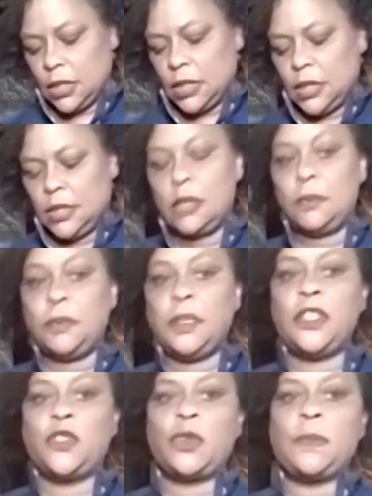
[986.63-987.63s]

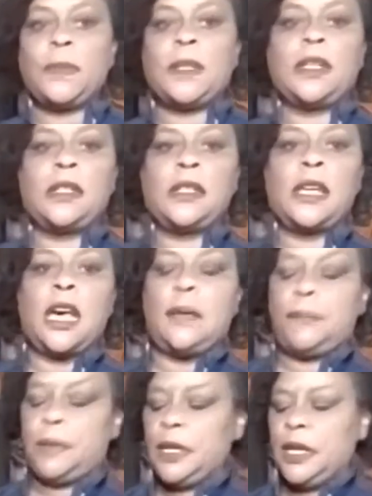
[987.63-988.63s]
Simply drip it on
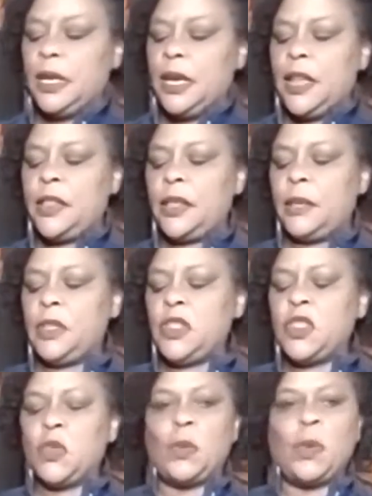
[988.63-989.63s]
top. And then I'm going to
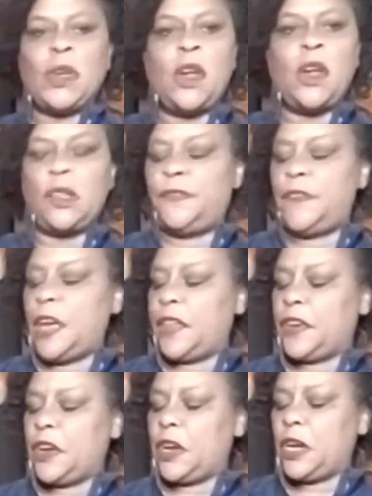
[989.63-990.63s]
do what we call a
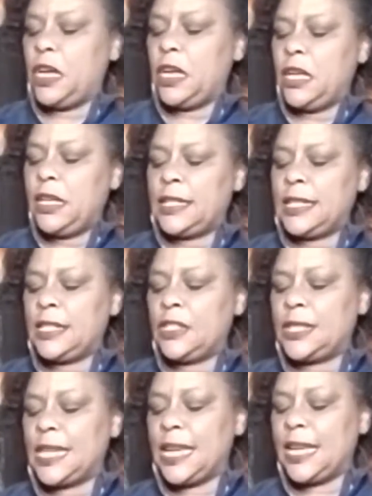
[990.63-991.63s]
feather. Is I
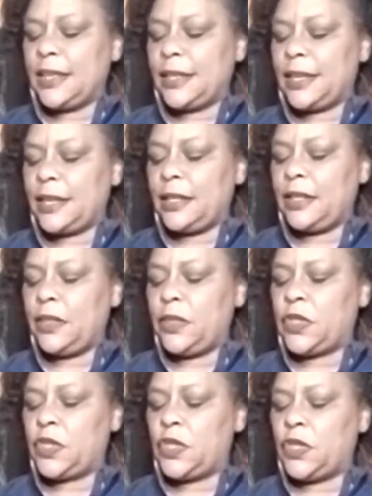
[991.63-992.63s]
just take a little
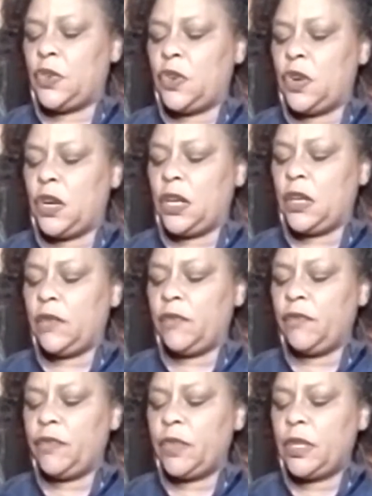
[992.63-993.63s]
skewer
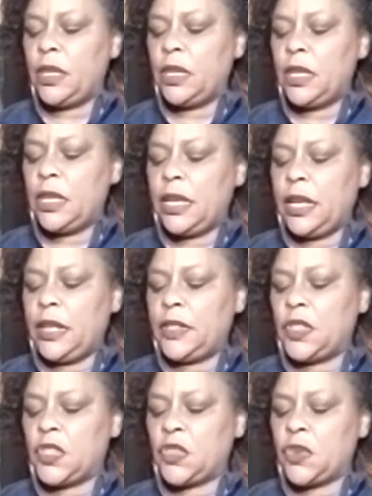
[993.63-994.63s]
and
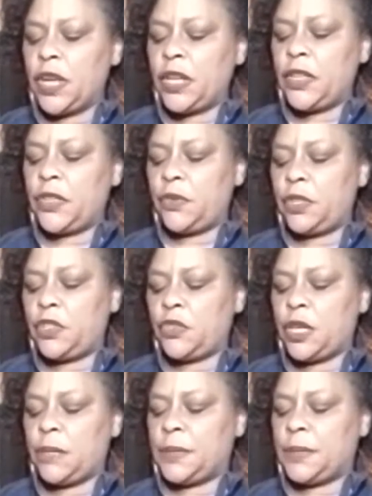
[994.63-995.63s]
strain it through the
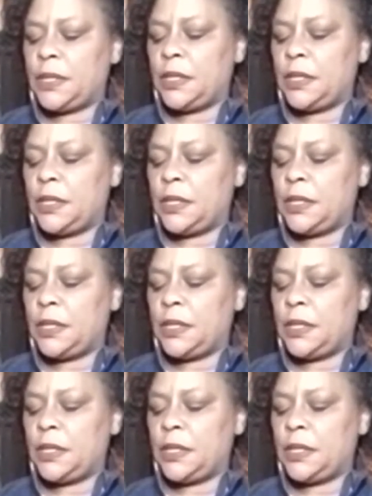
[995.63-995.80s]
drips